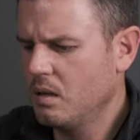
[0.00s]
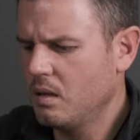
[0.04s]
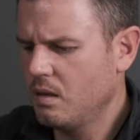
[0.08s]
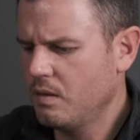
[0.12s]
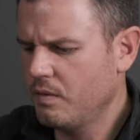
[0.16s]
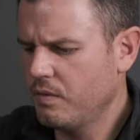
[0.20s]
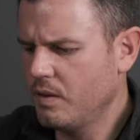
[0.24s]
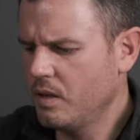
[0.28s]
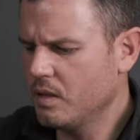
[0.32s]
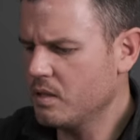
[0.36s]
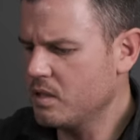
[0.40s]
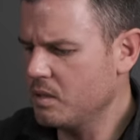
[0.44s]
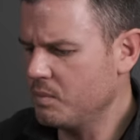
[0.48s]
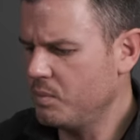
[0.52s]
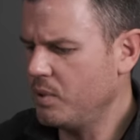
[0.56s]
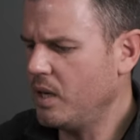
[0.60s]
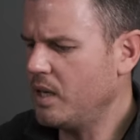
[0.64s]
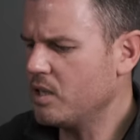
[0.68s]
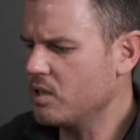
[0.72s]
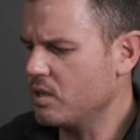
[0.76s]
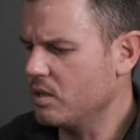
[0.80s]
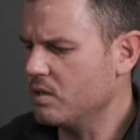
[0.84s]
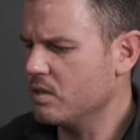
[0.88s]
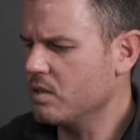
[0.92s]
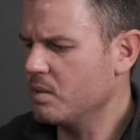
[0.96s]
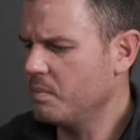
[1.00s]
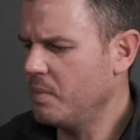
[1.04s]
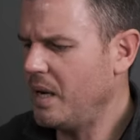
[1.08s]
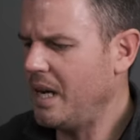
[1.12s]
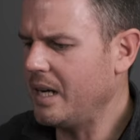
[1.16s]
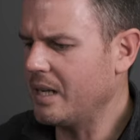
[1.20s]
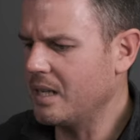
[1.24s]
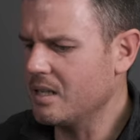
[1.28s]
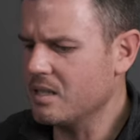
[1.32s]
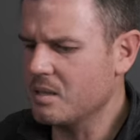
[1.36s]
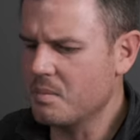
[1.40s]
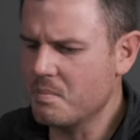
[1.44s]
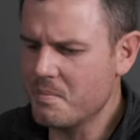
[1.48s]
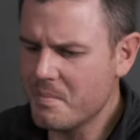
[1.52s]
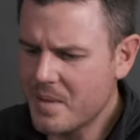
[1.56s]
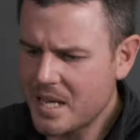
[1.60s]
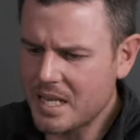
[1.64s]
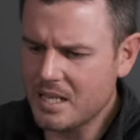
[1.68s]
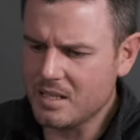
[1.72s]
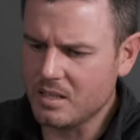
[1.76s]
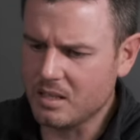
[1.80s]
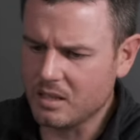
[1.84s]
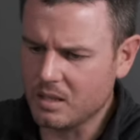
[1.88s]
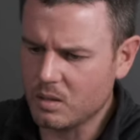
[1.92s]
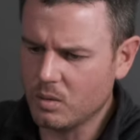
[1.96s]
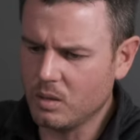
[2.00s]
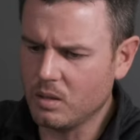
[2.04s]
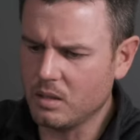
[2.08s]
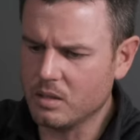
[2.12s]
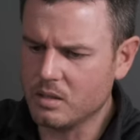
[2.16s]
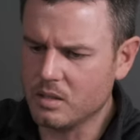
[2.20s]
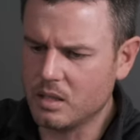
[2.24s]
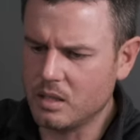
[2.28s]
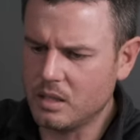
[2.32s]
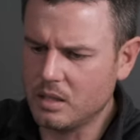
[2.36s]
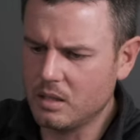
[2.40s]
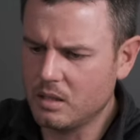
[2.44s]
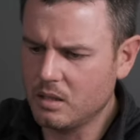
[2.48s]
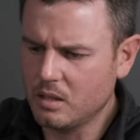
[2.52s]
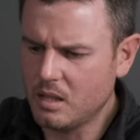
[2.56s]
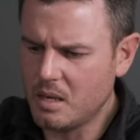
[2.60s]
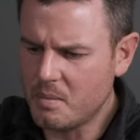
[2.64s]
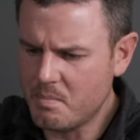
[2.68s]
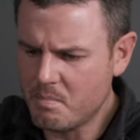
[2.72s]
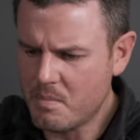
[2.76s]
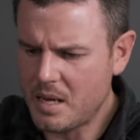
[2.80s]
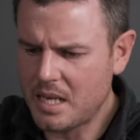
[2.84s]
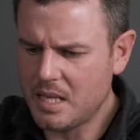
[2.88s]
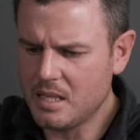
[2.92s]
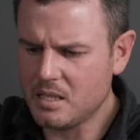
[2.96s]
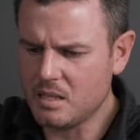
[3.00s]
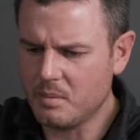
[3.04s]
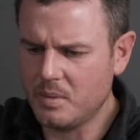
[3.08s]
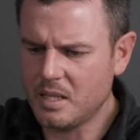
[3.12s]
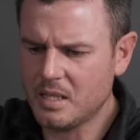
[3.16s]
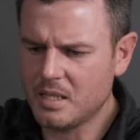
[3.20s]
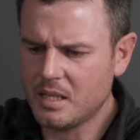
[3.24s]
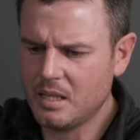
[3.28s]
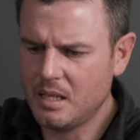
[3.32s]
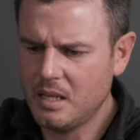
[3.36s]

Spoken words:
first impressions, the bag is amazing quality. Amazing.